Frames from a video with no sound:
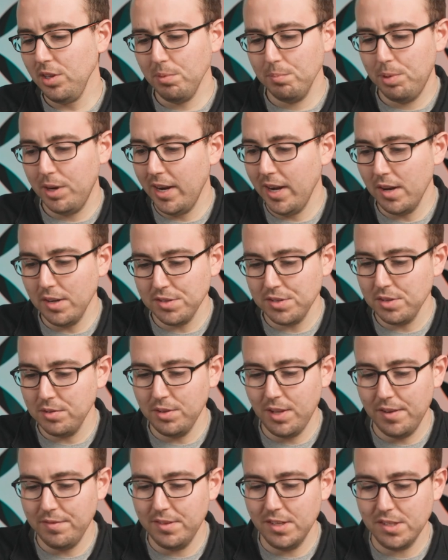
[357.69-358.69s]
but I also
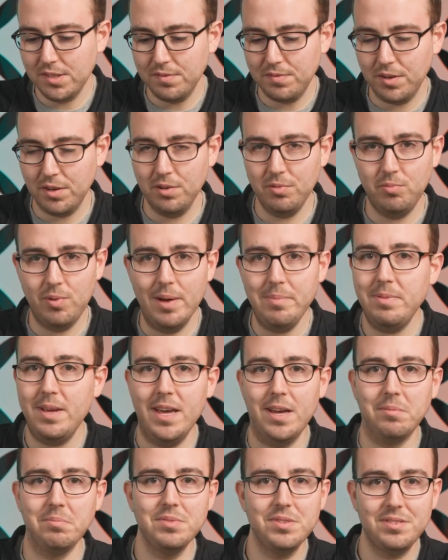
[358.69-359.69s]
love this for
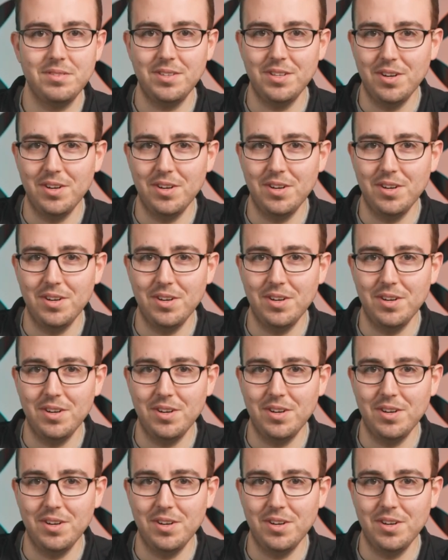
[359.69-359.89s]
webcams.